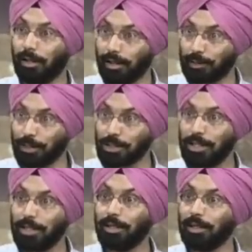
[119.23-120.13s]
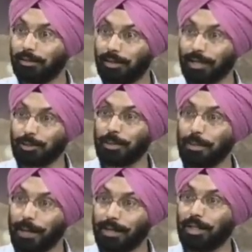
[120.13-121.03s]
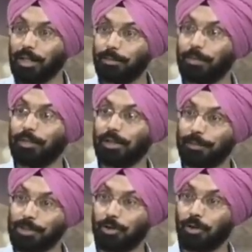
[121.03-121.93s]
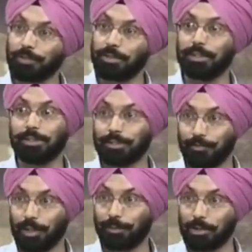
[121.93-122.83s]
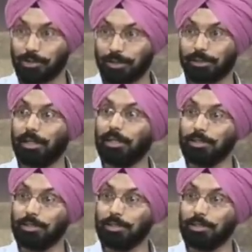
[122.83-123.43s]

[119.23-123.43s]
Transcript: Especially, there has to be a parity between commissioned officers and the civilian pensioners.